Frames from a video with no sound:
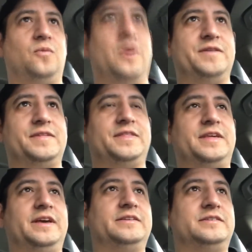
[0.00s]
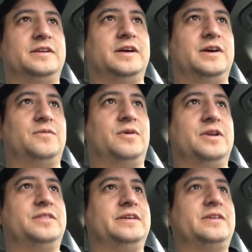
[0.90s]
One of the
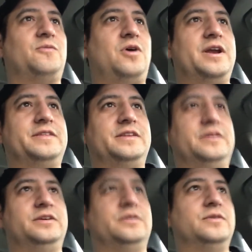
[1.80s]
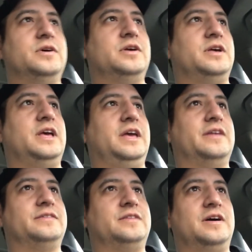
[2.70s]
things I wanted to do
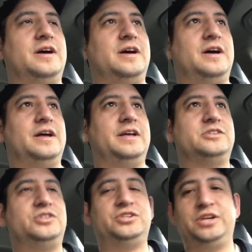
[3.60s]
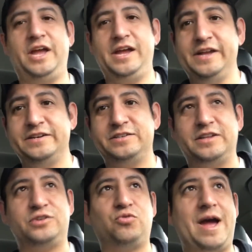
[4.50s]
is change
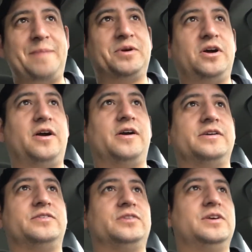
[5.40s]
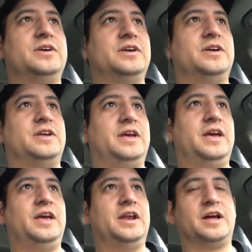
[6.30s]
the trap cards
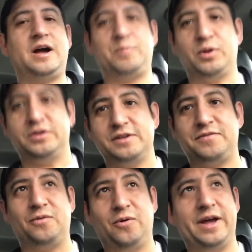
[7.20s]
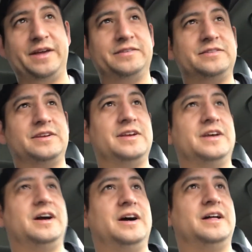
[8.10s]
in a couple of different ways.
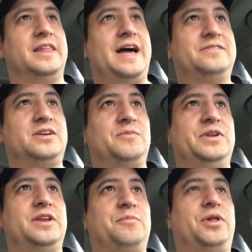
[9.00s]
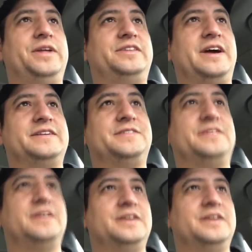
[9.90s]
Last time we did a play test,